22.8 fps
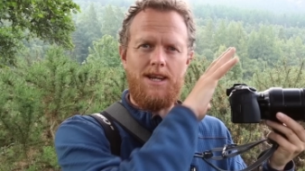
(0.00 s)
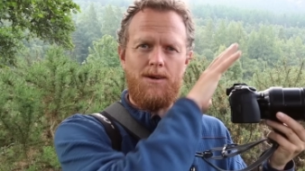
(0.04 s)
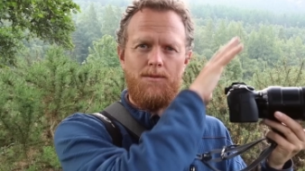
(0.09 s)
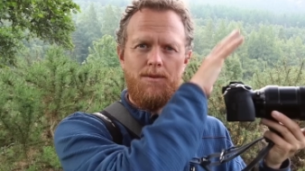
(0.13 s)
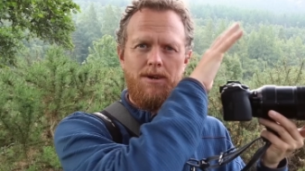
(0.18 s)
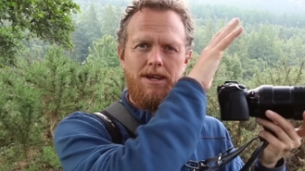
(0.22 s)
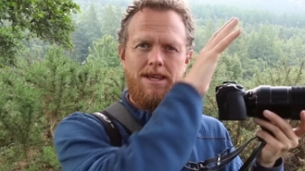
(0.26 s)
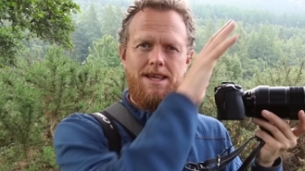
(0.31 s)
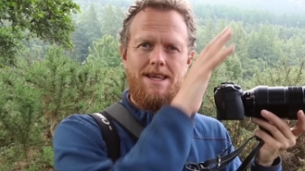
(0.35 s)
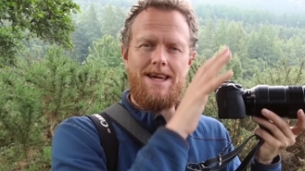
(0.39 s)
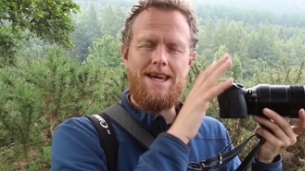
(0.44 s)
I
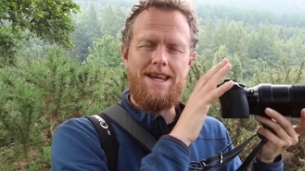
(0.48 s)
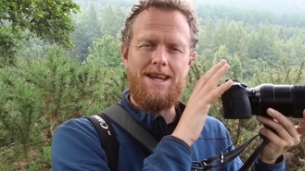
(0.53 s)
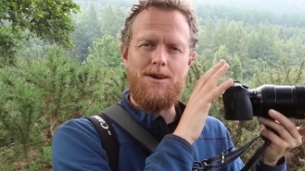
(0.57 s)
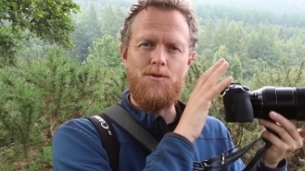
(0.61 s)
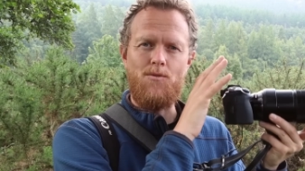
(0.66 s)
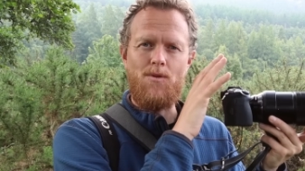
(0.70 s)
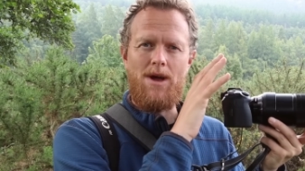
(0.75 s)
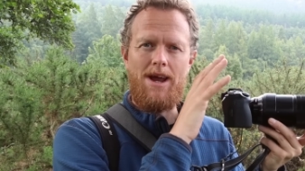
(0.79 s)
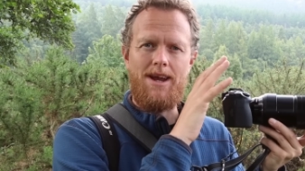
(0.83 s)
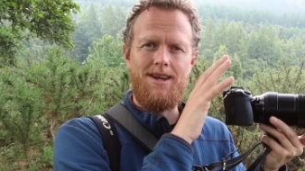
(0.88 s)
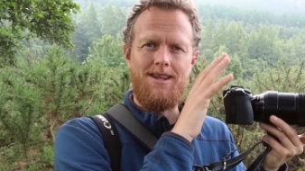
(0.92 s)
want to get it
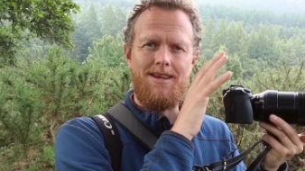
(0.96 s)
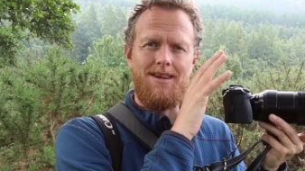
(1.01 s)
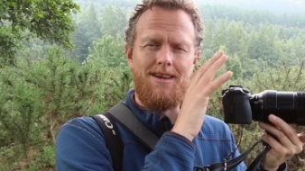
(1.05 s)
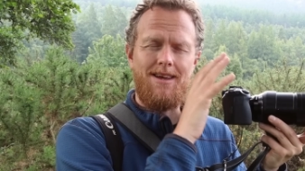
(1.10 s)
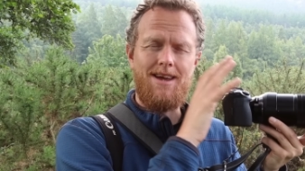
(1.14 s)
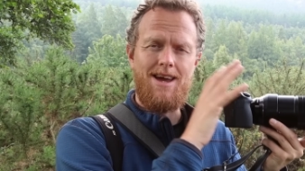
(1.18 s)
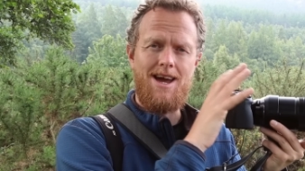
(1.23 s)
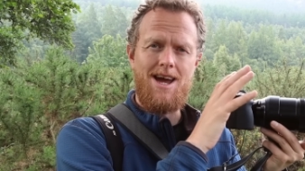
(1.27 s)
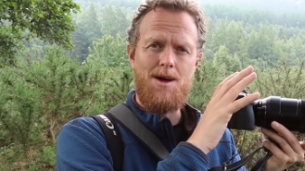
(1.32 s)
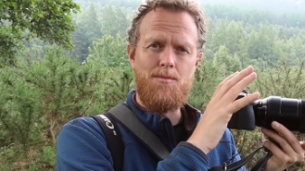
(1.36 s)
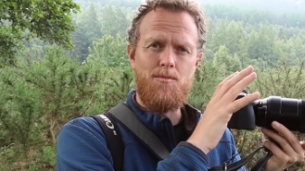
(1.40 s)
right in
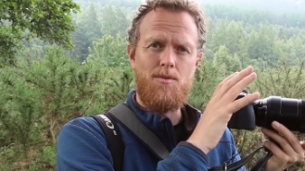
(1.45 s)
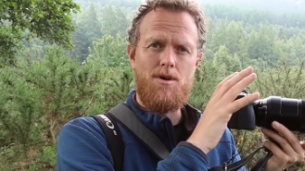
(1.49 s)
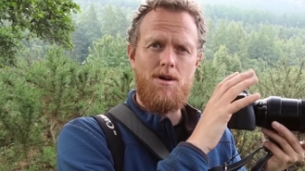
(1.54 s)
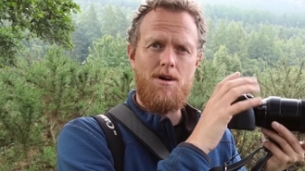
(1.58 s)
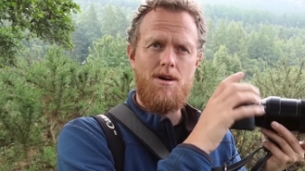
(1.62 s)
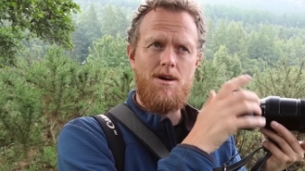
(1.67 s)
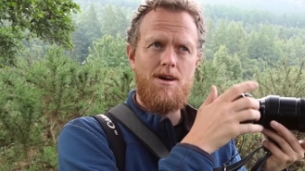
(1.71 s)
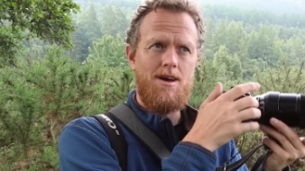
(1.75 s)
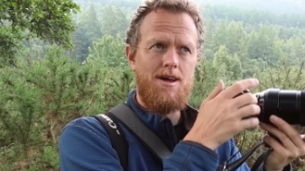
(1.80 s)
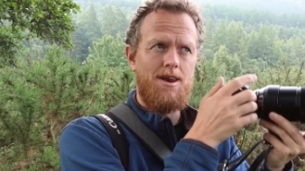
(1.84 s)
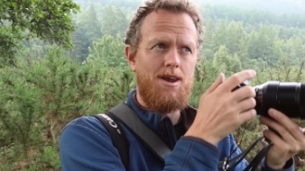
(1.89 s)

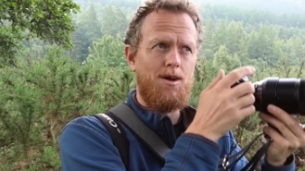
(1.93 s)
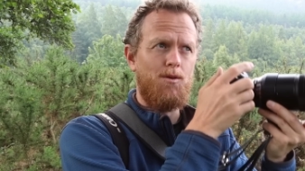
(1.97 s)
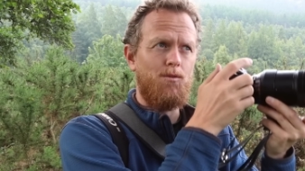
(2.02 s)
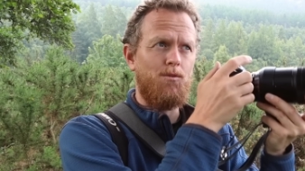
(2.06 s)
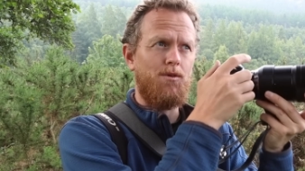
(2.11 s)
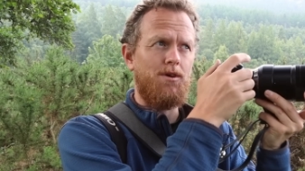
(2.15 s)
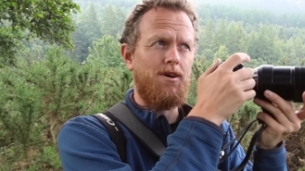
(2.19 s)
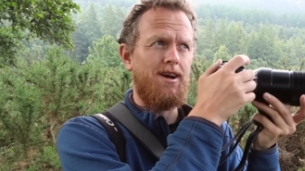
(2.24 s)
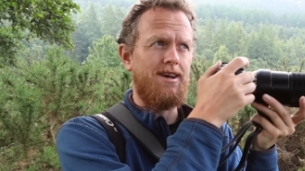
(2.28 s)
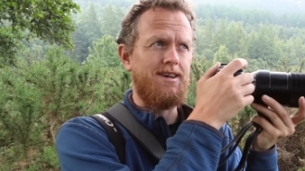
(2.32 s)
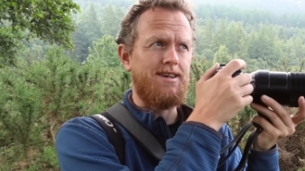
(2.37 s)
camera, and
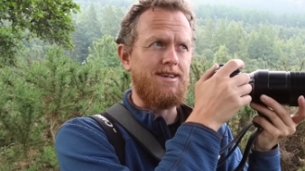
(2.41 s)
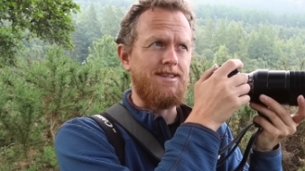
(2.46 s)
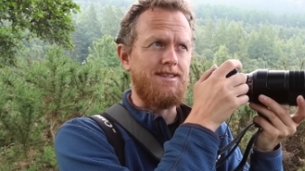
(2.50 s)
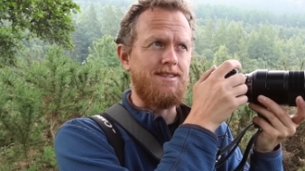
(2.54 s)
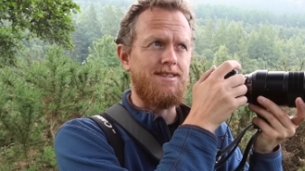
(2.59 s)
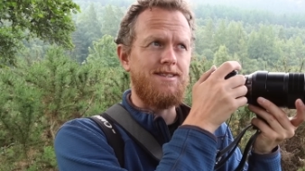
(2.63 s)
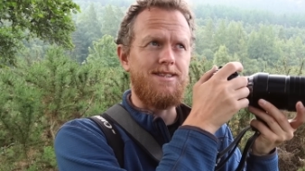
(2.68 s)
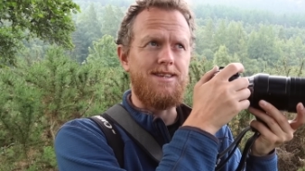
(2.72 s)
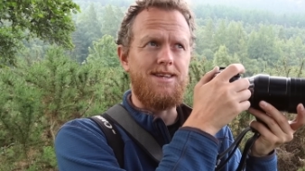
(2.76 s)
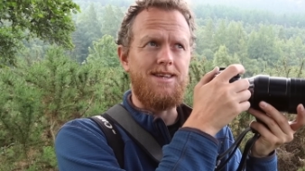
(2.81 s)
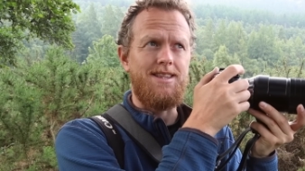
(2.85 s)
I can
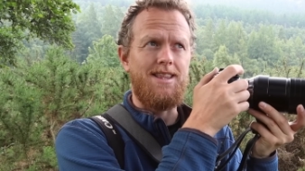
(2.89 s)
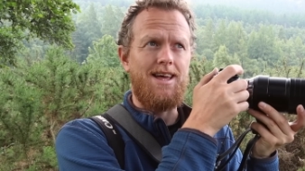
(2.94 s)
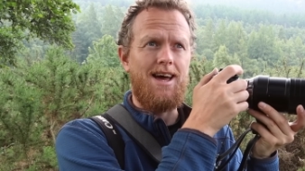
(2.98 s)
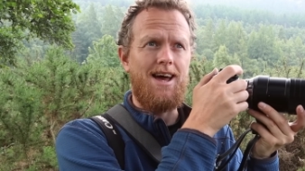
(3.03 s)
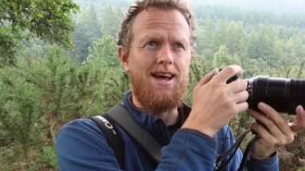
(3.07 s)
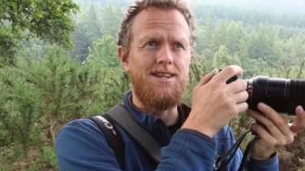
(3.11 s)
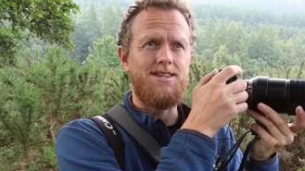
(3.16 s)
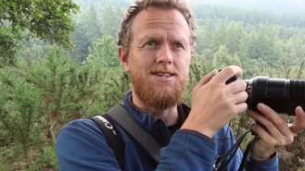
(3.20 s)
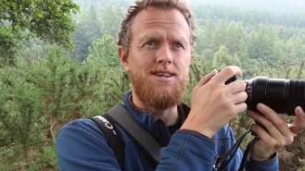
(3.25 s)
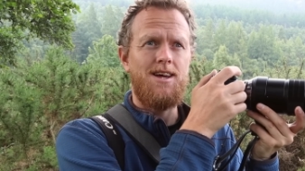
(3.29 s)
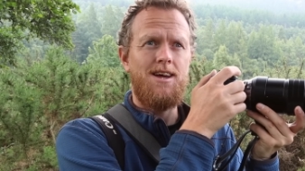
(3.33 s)
see
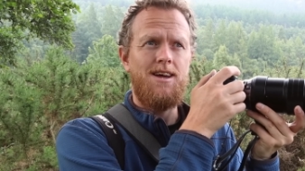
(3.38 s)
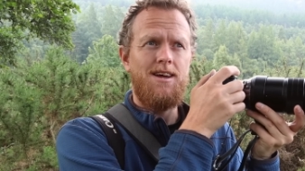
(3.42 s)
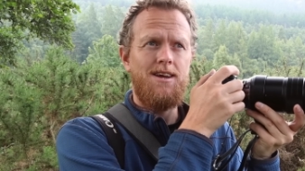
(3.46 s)
that,